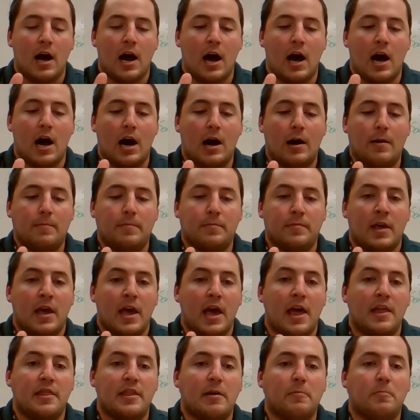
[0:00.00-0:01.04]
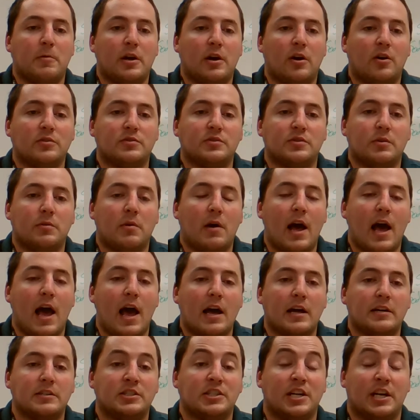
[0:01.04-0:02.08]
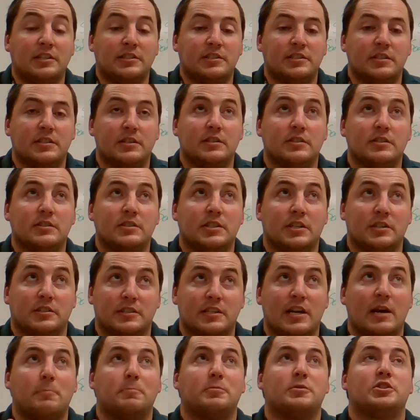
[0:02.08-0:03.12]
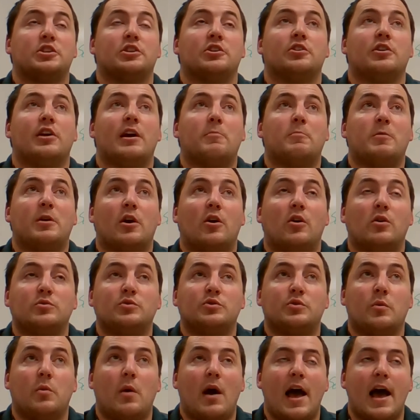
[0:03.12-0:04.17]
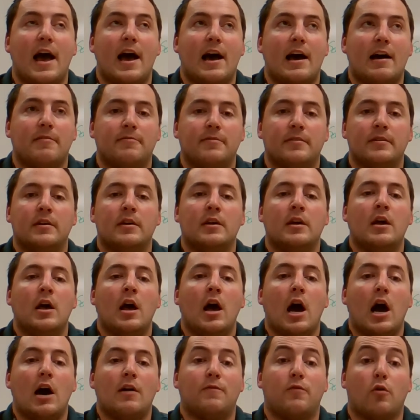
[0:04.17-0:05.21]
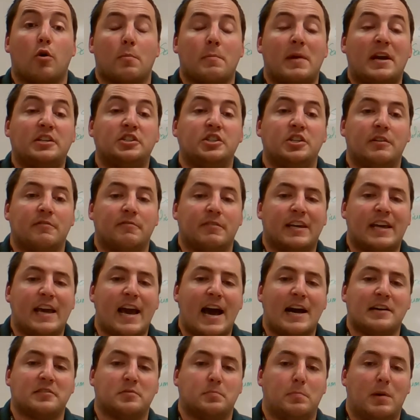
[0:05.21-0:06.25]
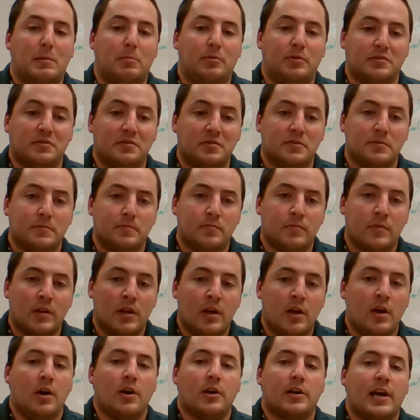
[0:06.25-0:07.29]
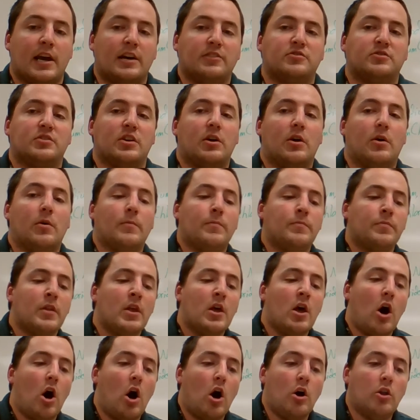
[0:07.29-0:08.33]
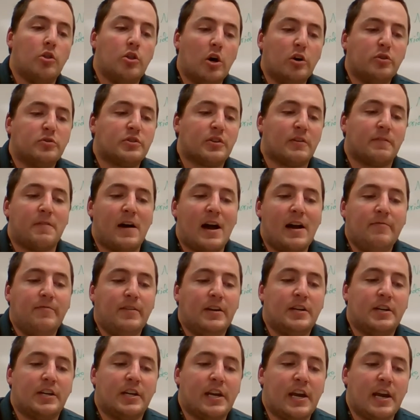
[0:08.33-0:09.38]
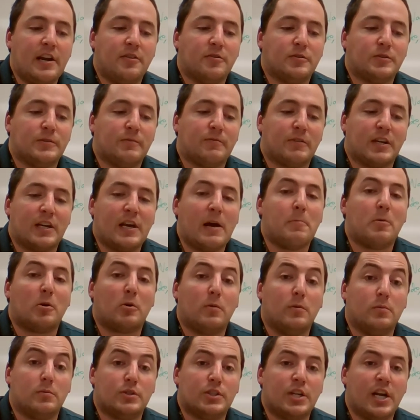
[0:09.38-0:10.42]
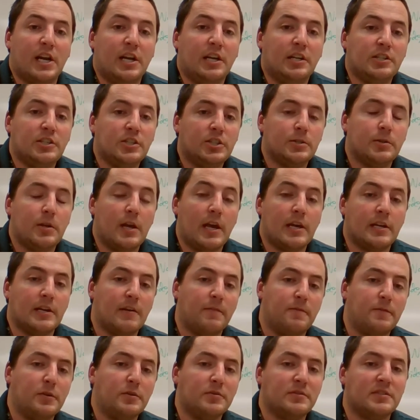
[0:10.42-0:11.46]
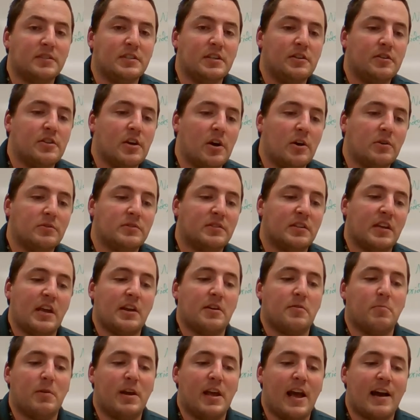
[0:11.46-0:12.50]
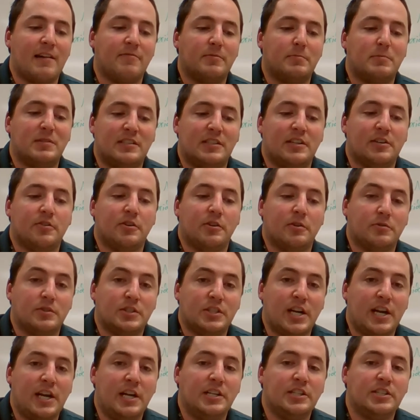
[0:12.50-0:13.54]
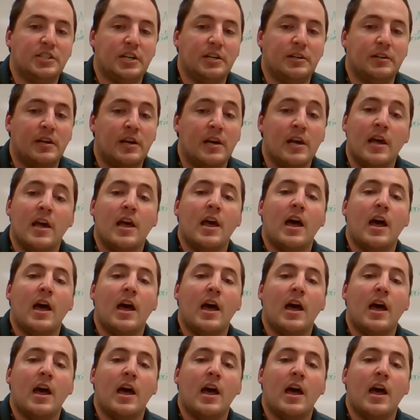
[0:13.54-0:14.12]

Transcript: and then we also change in temperature, and we also have a formation of gas bubbles. Okay, so those are 5 indicators of a chemical change, and if you see those and we have a material changing,